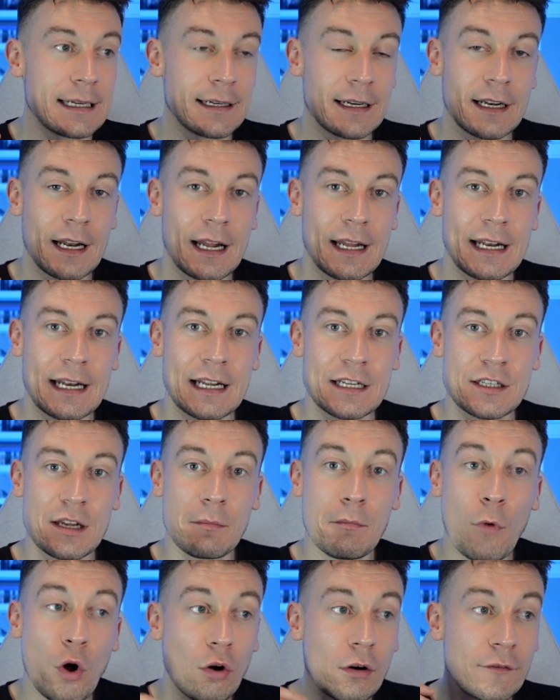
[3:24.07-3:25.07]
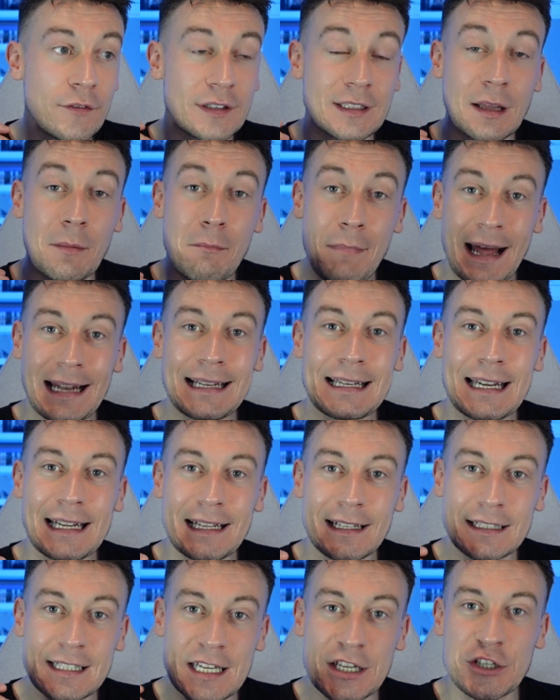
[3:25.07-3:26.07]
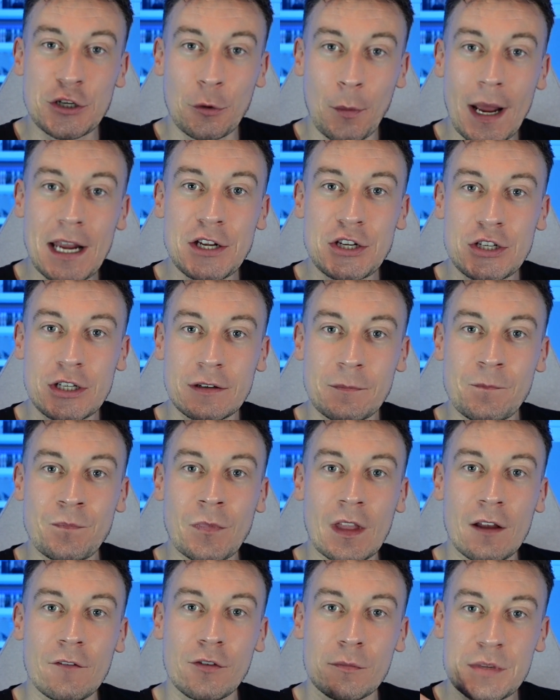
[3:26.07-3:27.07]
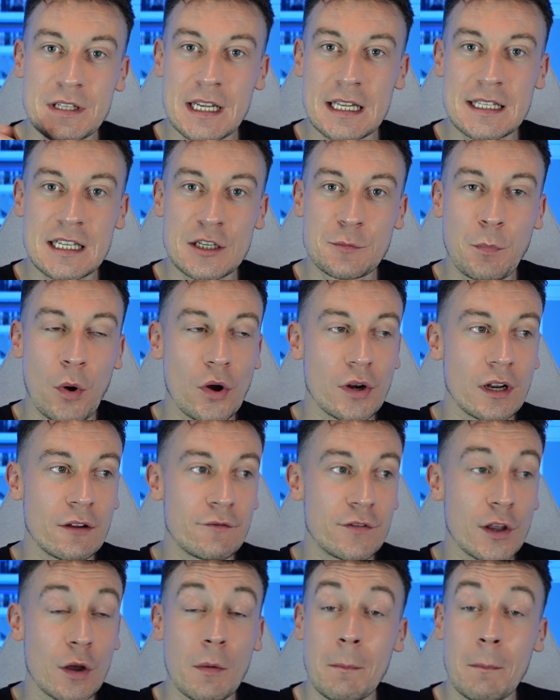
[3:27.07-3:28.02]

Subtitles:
and it's a more of a demanding situation from City's point of view.